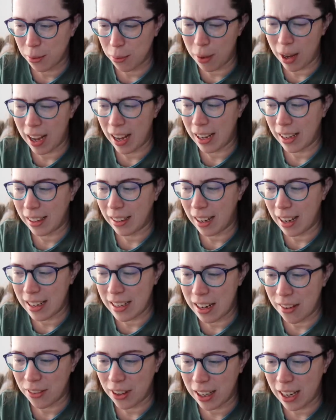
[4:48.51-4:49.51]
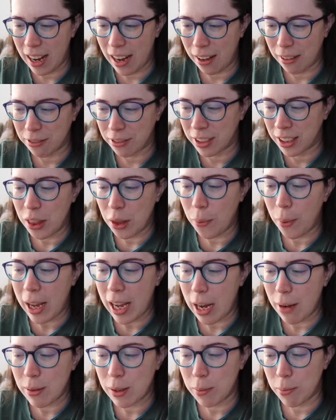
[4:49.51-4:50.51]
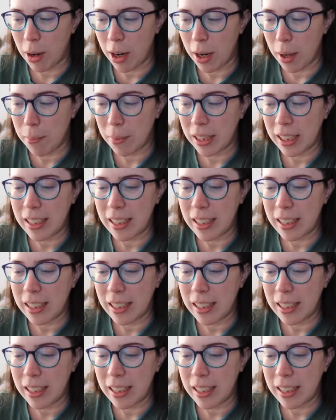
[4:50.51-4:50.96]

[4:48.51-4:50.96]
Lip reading: Why, I never have. The way I was brought up,